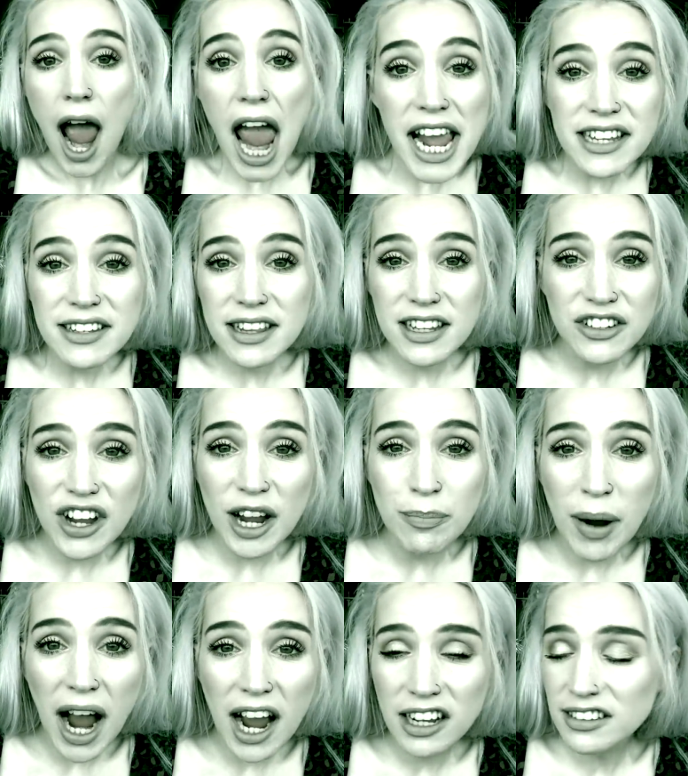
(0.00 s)
It's in the
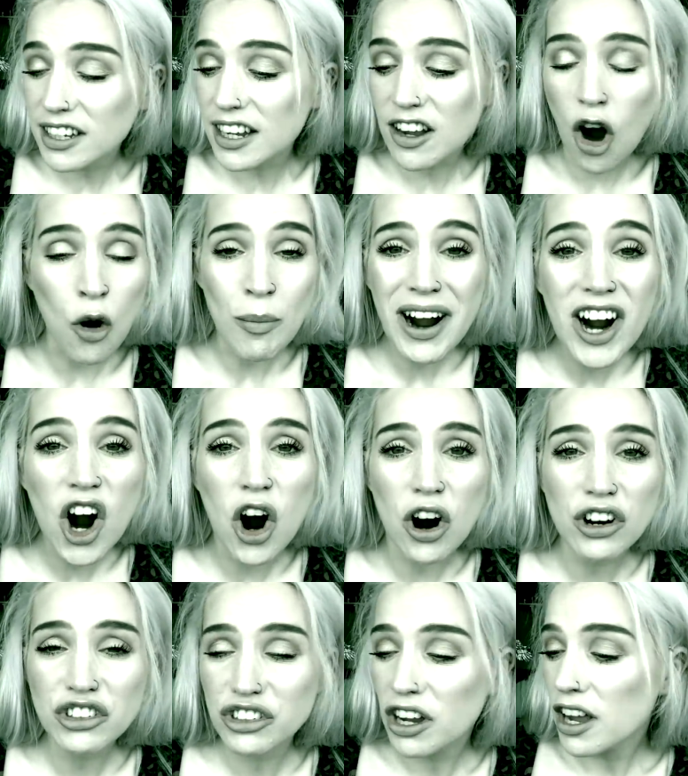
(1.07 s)
shade party. Oh my
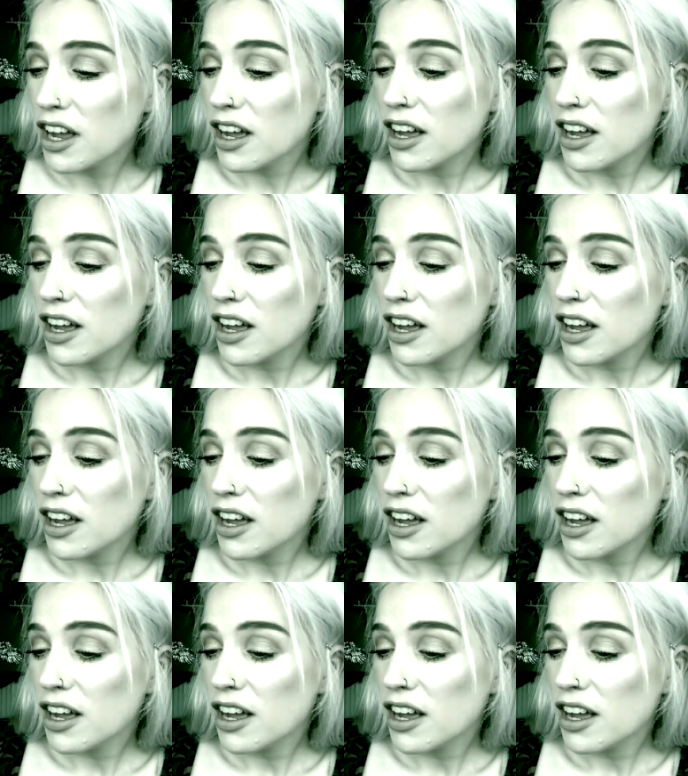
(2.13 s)
gosh.